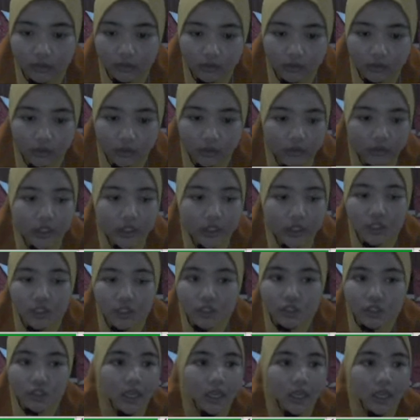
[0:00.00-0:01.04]
So we will just
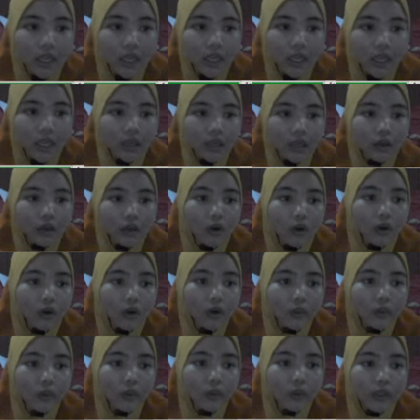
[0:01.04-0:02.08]
choose or
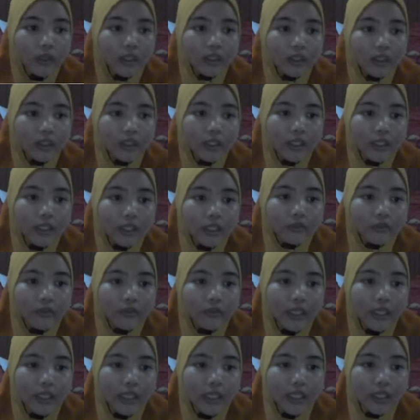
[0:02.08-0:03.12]
we will find
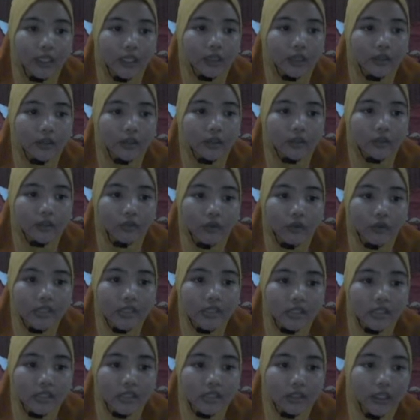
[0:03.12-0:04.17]
it here. For
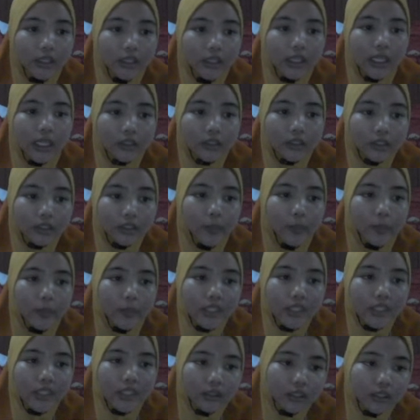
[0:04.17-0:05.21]
resistor, inductor,
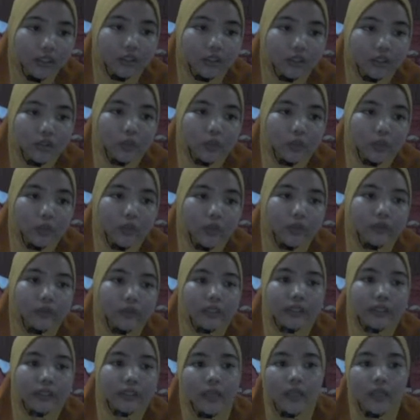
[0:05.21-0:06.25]
capacitor. So we will
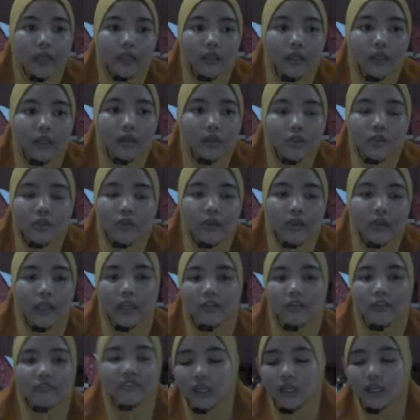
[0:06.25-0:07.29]
type here so we
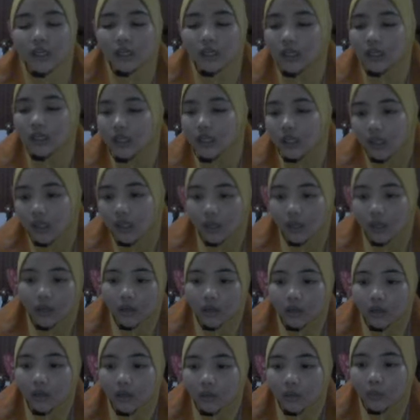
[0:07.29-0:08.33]
can find
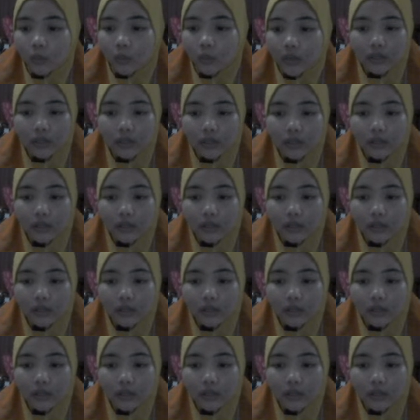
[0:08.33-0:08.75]
what